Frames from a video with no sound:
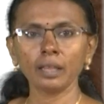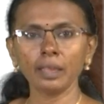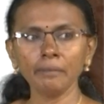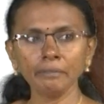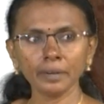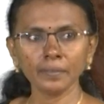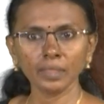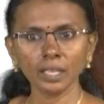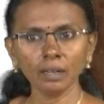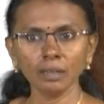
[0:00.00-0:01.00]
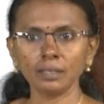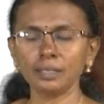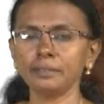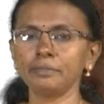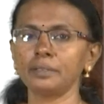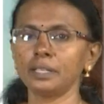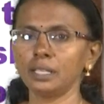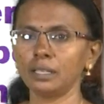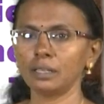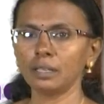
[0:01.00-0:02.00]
everything different.